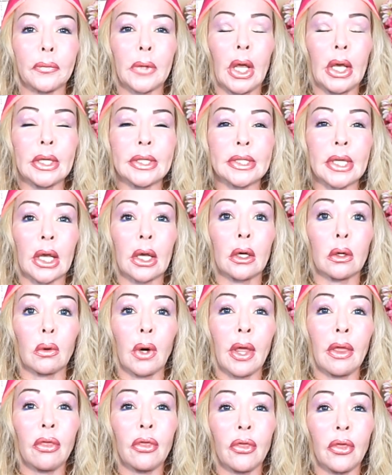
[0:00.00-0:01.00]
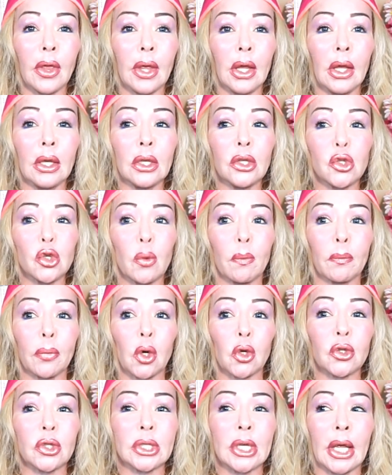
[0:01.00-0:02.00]
it's a great thing to
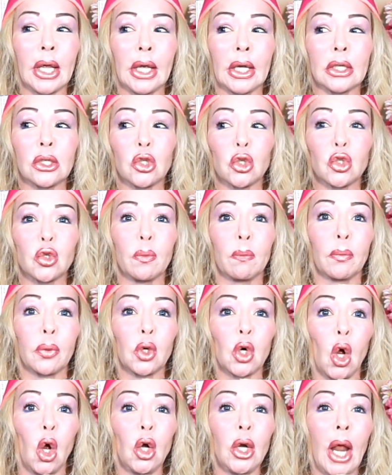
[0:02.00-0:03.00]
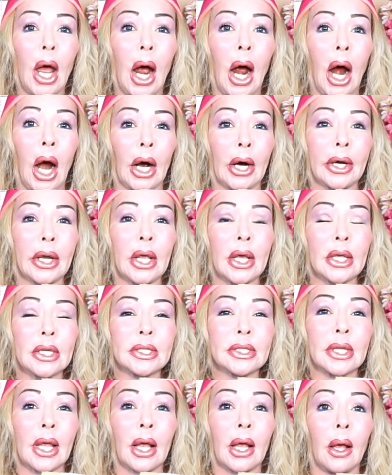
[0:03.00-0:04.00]
protect those prone
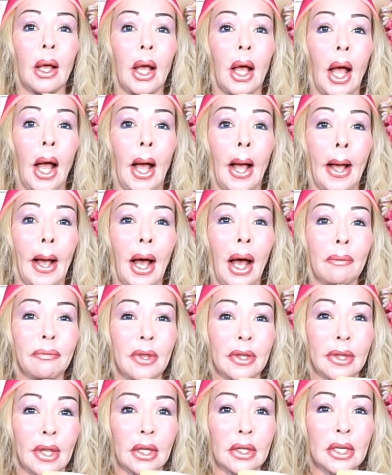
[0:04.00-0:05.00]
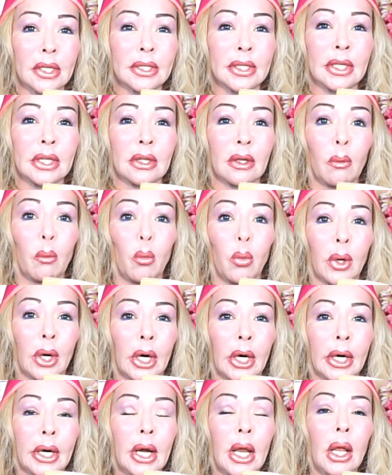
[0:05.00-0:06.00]
areas that have the tendency to
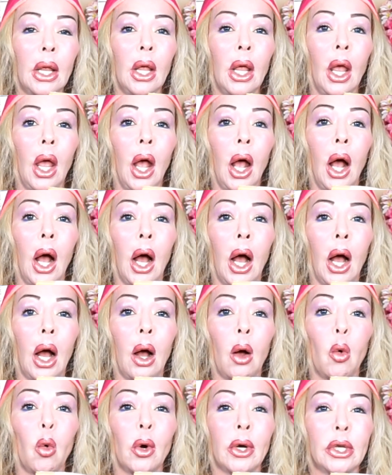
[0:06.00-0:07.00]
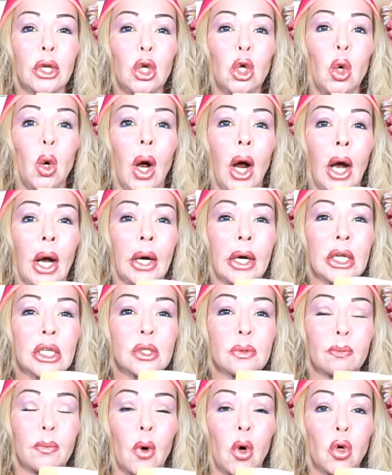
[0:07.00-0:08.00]
burn when you are
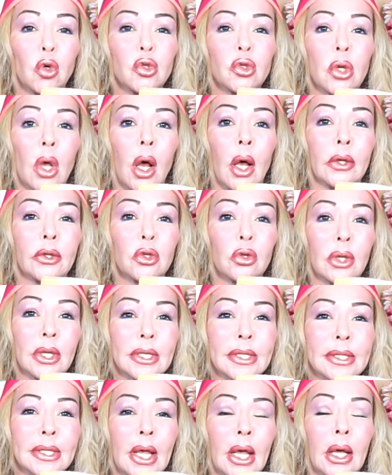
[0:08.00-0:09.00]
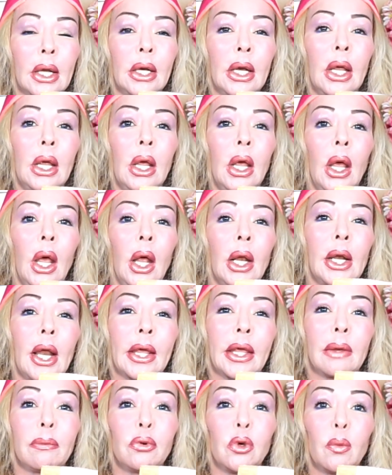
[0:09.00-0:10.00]
exposed to the sun.
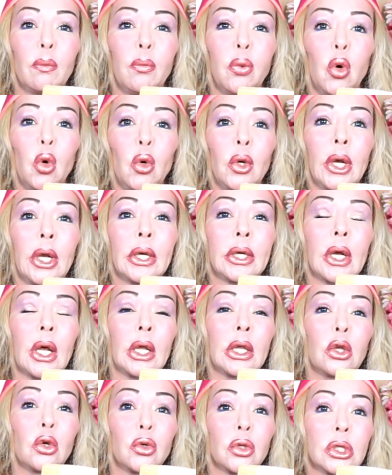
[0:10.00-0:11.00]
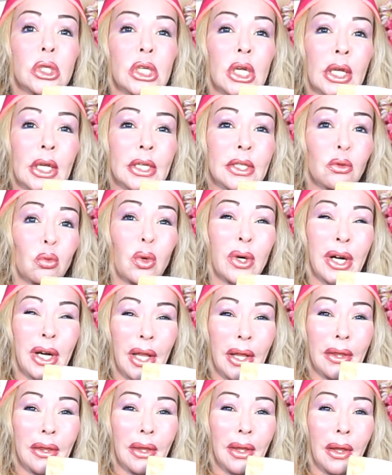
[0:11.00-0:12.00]
Like if you put it on your chest,
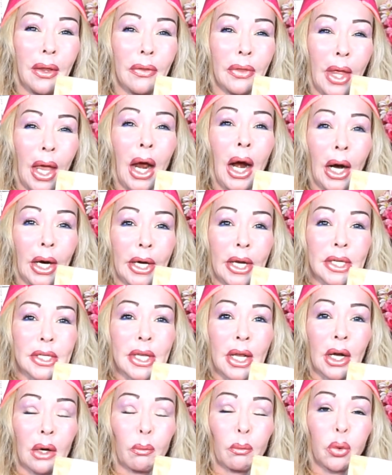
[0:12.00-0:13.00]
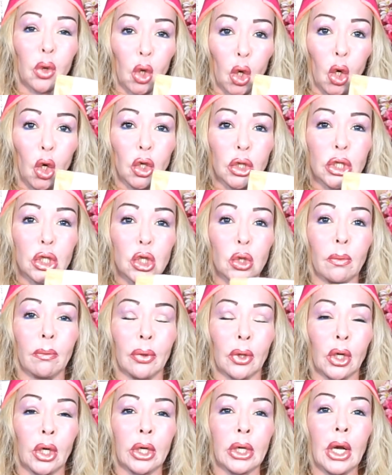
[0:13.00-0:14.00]
where the areas that are prone to
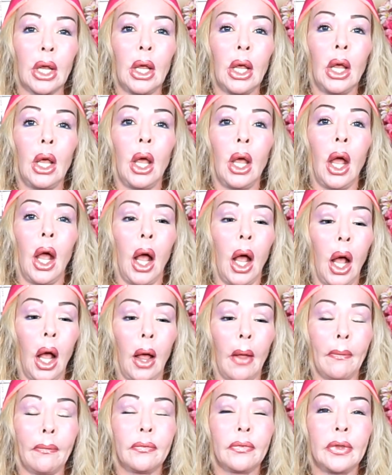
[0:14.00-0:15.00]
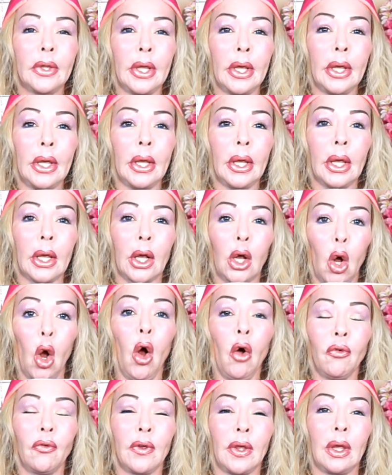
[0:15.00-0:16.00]
burn, the
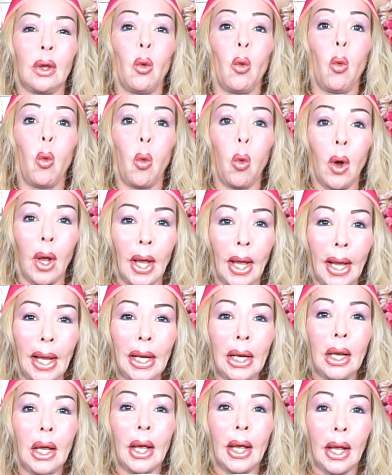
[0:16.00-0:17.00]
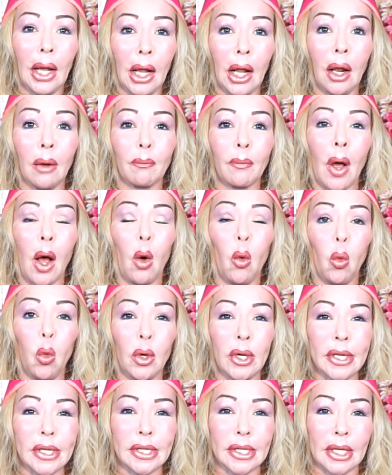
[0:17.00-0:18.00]
coffee will help
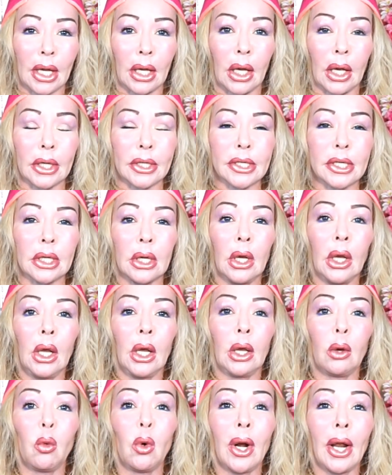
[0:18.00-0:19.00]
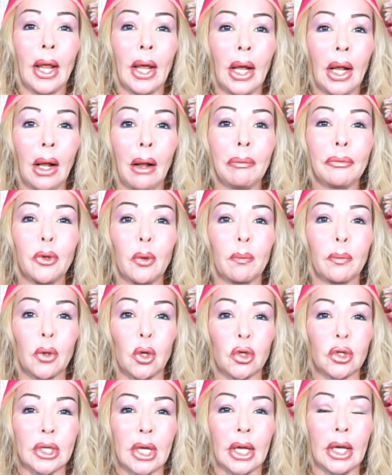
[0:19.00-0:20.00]
with that. It will help to
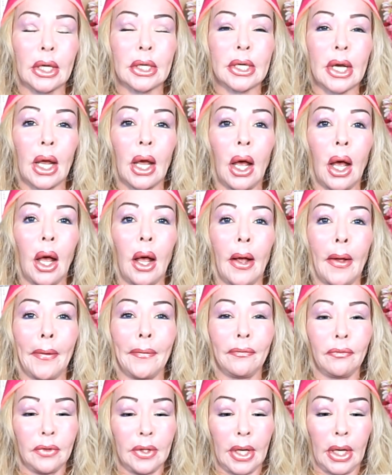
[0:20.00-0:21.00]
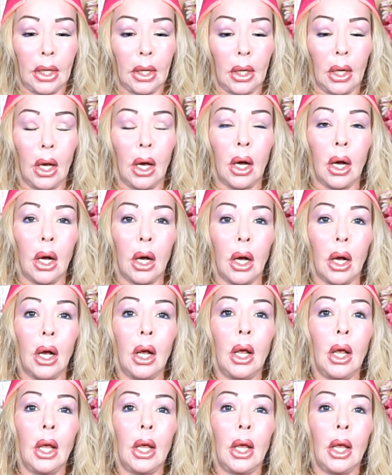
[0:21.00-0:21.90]
protect the